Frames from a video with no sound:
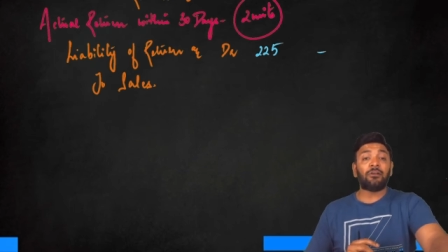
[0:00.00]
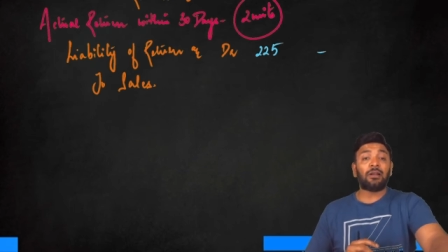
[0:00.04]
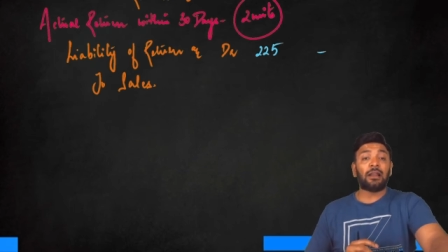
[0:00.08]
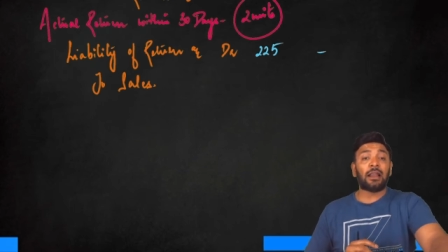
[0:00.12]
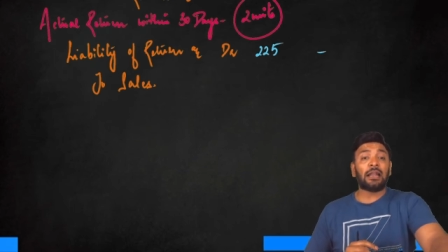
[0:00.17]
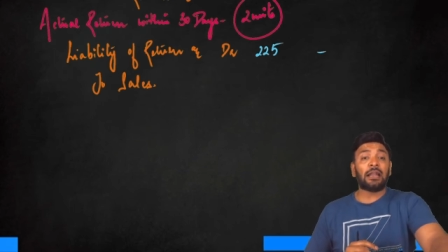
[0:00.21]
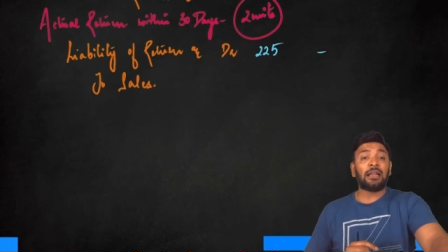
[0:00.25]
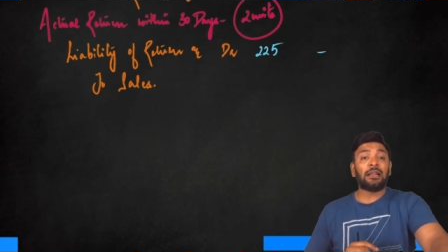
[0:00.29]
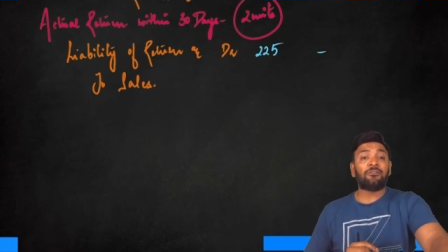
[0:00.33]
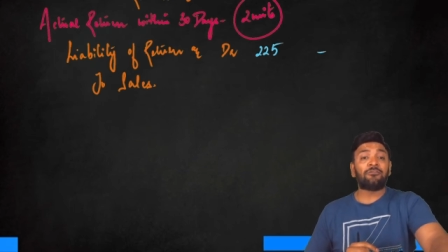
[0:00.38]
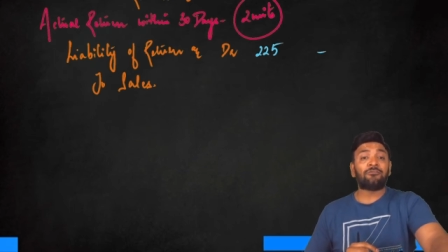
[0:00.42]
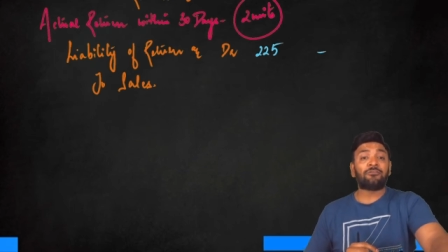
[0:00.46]

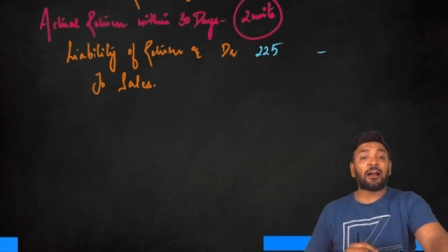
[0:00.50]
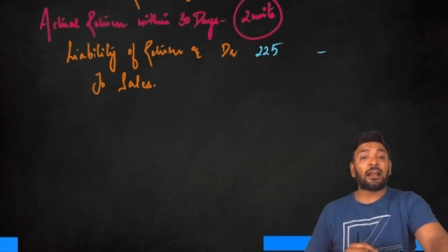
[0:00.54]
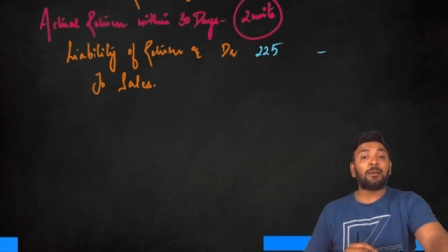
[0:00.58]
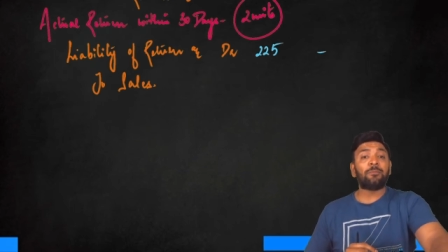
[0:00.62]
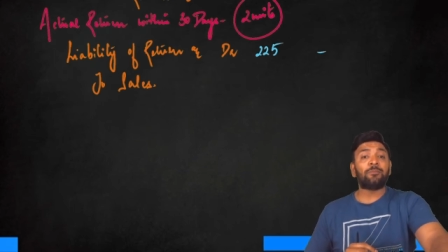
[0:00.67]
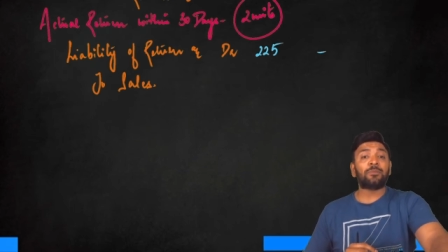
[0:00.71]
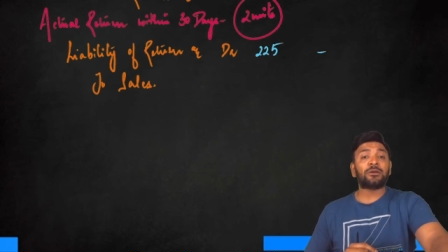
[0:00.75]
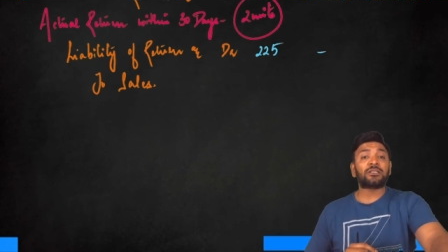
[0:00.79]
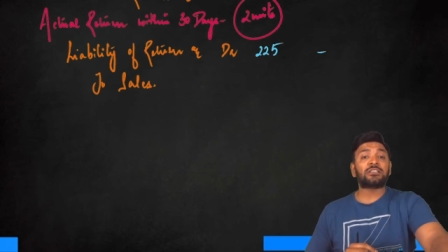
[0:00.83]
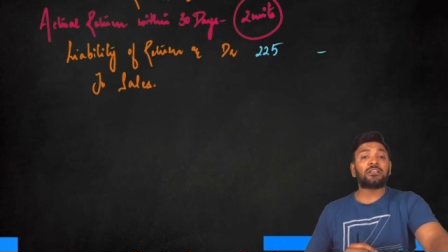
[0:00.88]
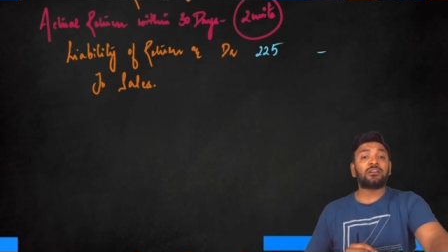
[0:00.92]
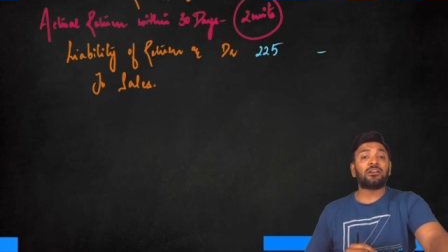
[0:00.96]
nine, five
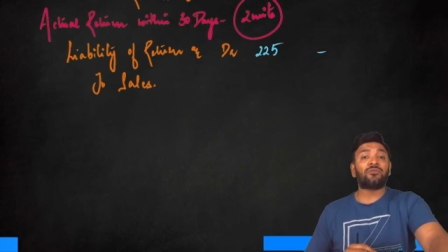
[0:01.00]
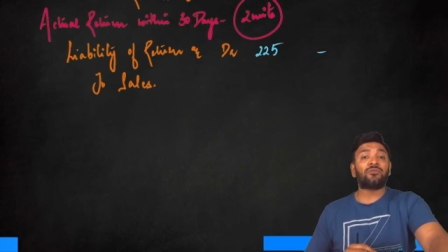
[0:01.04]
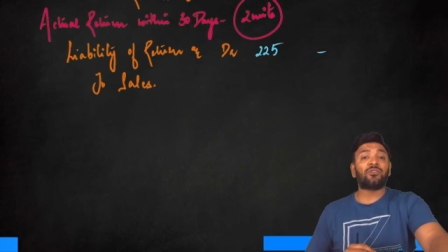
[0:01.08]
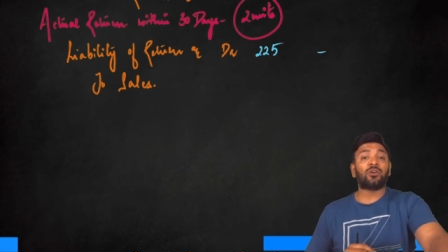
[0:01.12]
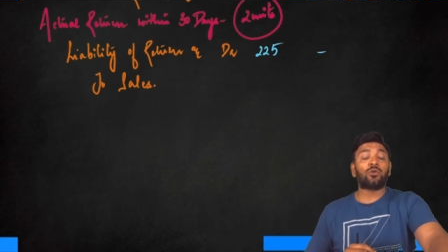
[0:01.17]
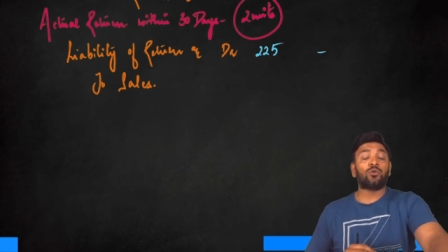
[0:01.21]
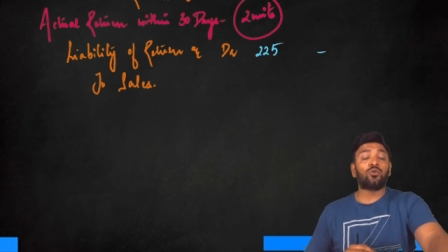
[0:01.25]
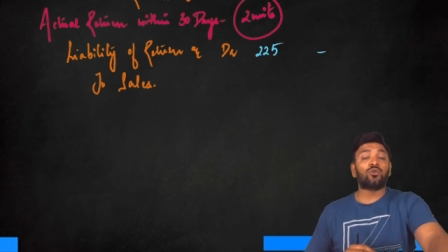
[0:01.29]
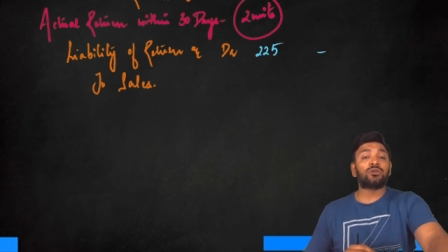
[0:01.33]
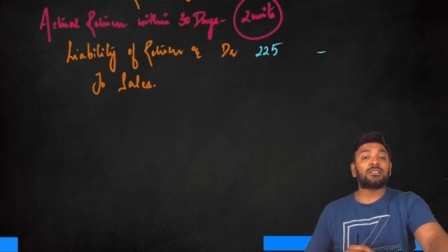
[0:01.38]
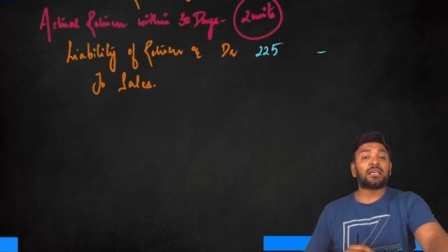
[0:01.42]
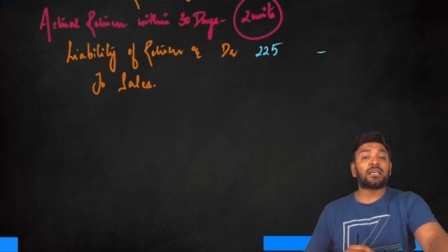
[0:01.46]
percent of the
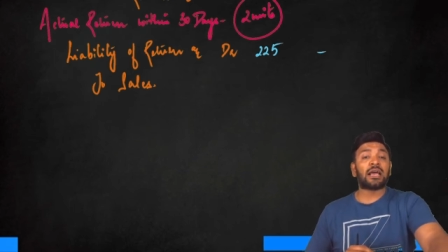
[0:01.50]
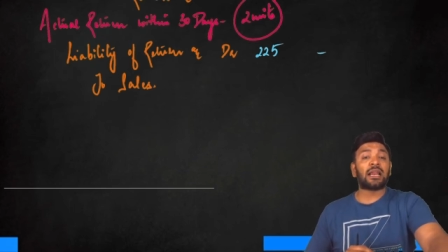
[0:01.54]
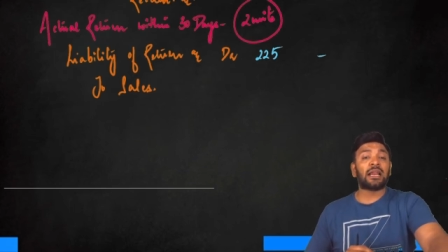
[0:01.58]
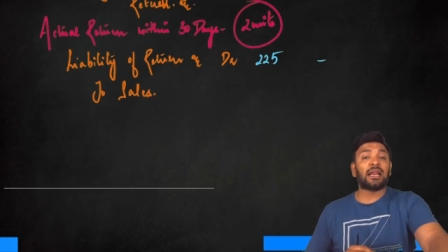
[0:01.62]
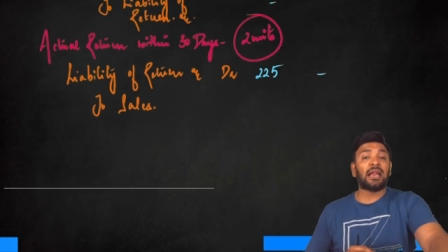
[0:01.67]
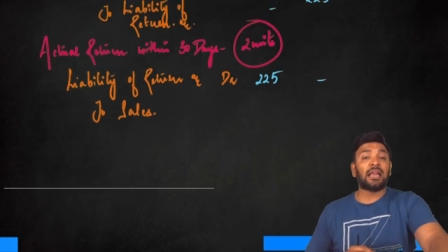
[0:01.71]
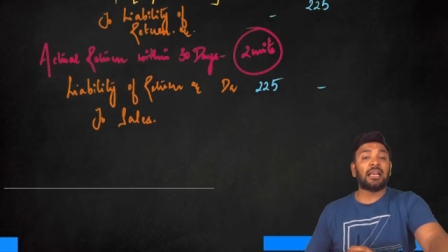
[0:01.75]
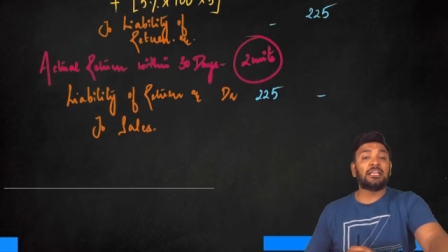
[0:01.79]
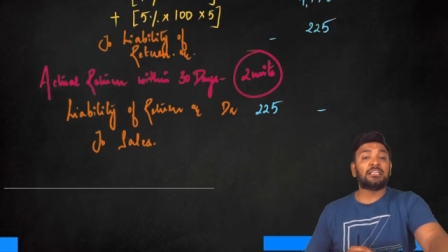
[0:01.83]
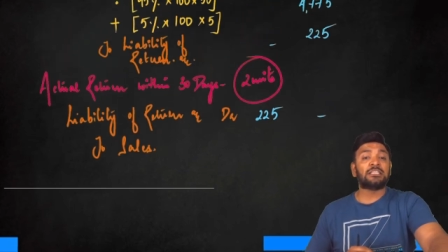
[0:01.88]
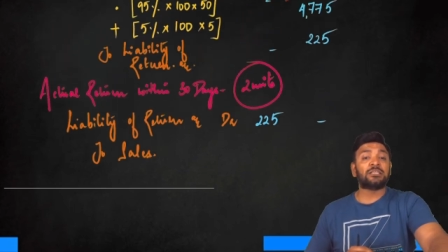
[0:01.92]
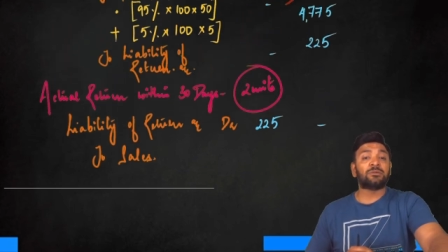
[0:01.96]
goods are
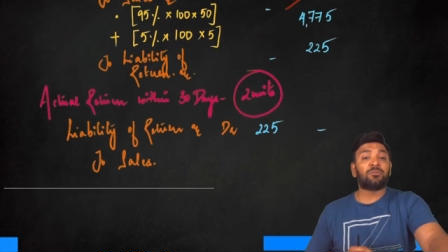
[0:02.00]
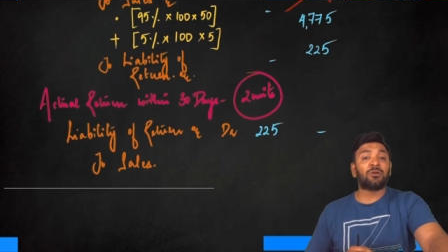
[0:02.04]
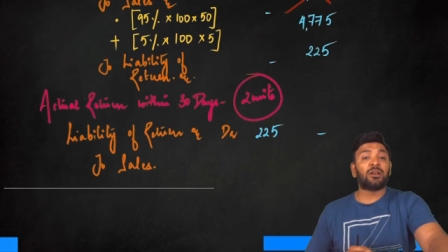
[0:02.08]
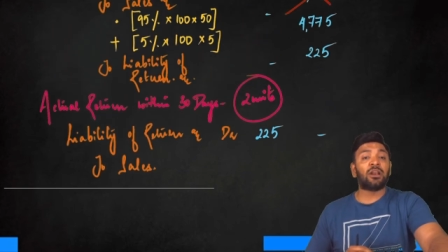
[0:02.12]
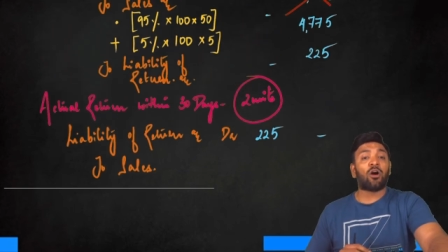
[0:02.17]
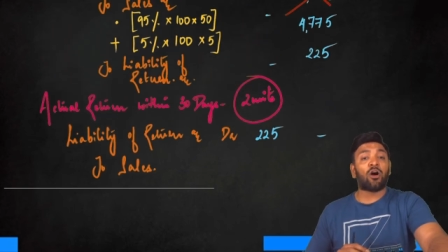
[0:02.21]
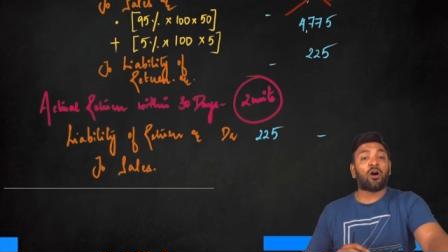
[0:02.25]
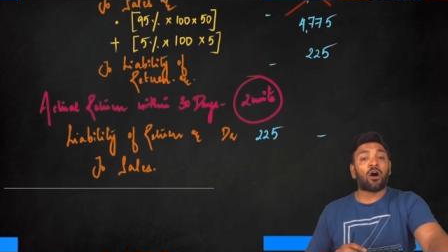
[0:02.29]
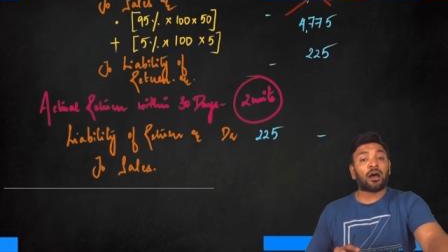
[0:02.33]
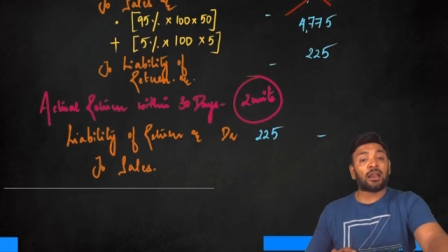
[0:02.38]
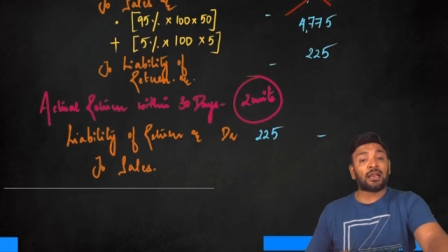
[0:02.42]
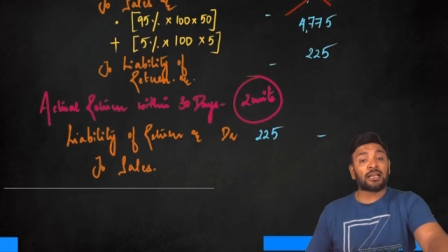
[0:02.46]
eligible
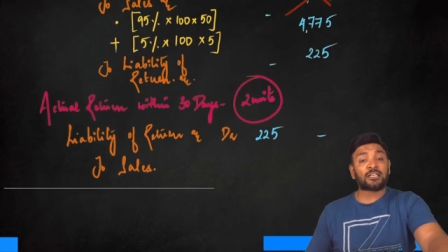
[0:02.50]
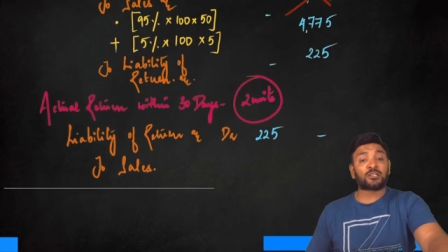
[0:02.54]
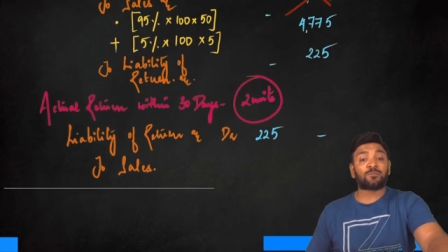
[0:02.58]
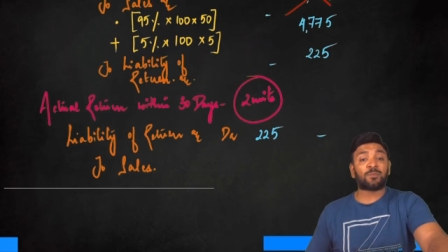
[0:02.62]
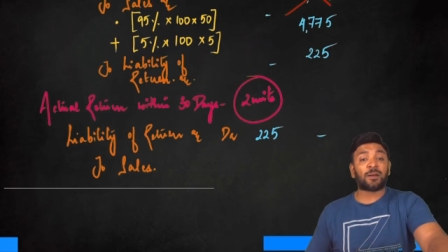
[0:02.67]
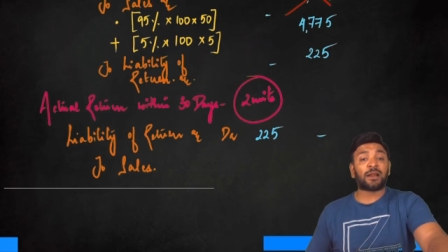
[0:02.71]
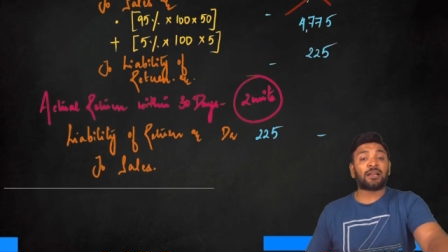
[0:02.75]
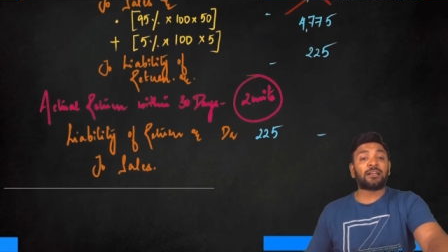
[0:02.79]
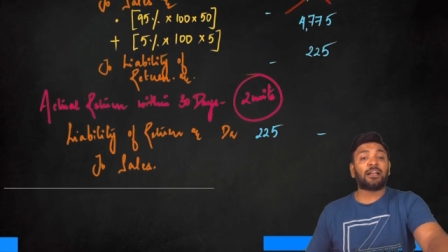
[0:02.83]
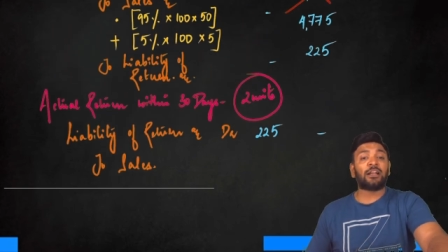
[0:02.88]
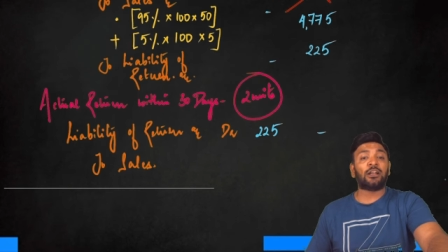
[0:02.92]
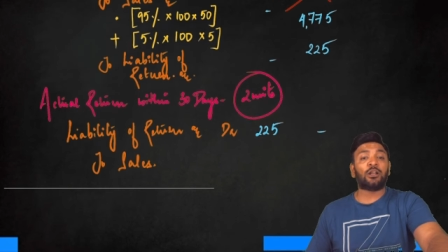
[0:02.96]
or
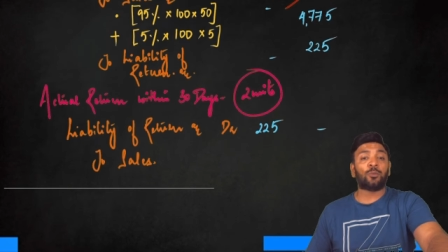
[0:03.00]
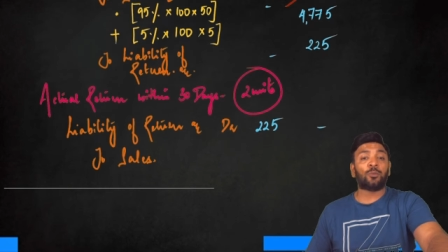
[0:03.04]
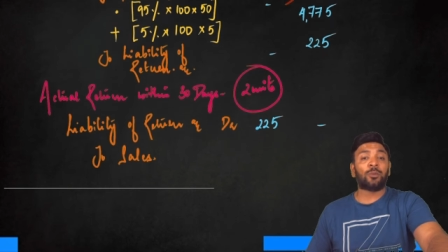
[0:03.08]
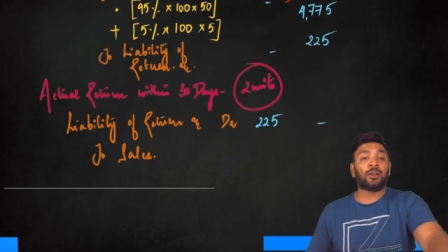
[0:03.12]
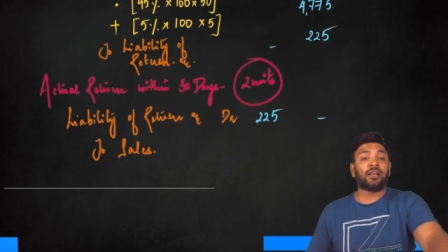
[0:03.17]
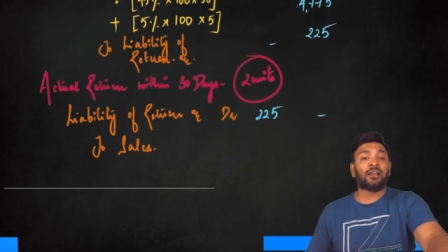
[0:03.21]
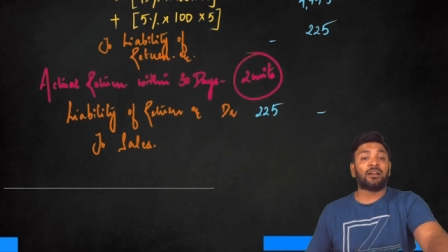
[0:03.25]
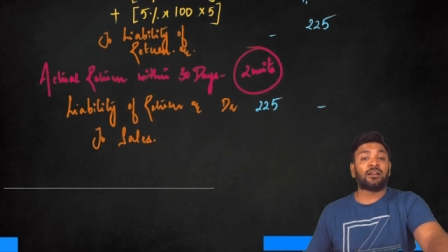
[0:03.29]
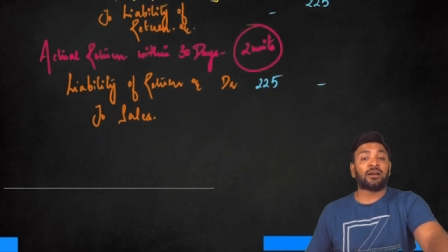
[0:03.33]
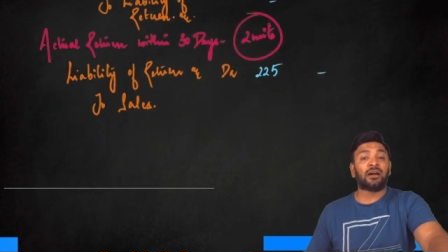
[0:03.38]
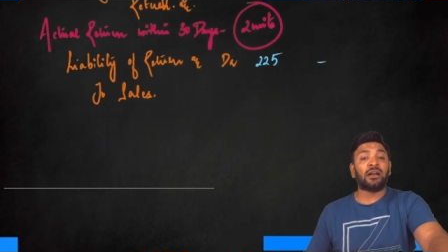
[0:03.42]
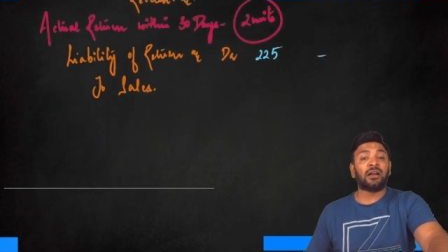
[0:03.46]
expected to be
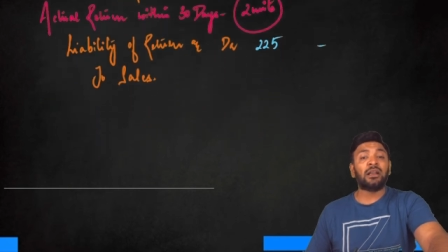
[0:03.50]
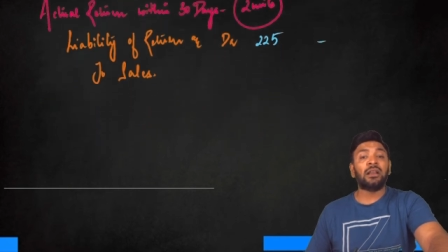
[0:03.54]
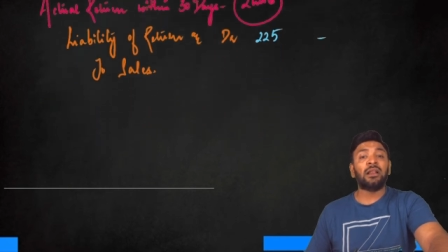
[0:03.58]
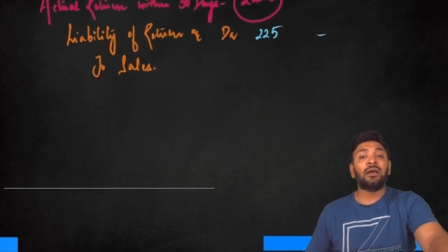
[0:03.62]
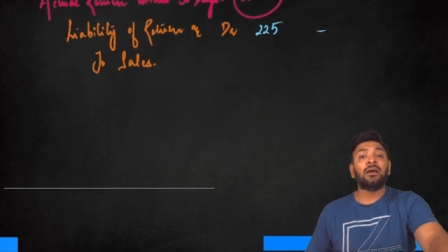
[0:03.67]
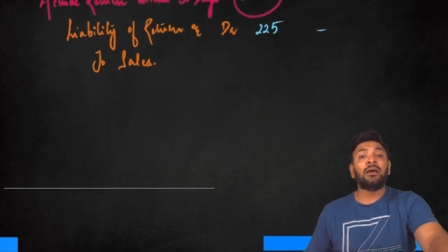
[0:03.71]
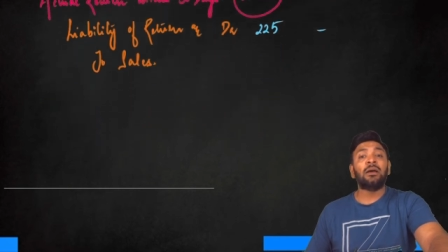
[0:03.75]
returned.